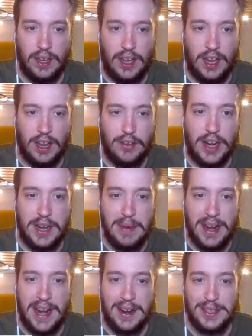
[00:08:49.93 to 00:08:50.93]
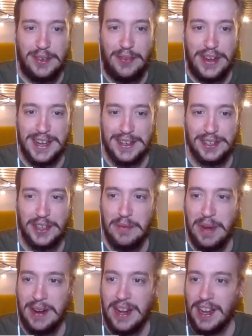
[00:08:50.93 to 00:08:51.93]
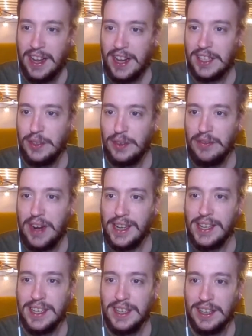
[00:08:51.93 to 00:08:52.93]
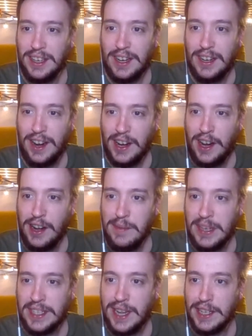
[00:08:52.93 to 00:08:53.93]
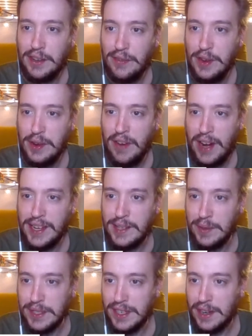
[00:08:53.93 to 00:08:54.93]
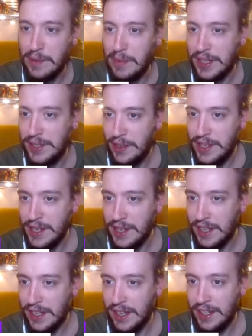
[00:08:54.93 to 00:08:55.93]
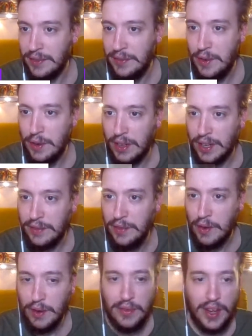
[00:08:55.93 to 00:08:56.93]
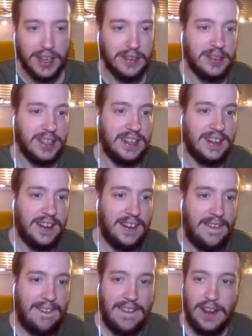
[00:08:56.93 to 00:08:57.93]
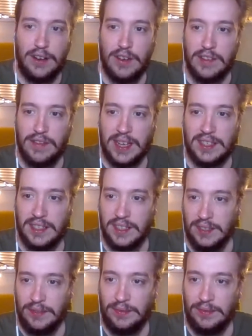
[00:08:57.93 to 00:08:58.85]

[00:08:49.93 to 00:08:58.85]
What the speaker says: Raggy man, how's he feeling? Sober now. I saw Raggy did I only managed to catch a few of Raggy's ones tonight, but I saw he did a 4 or 5. All right, Ragster.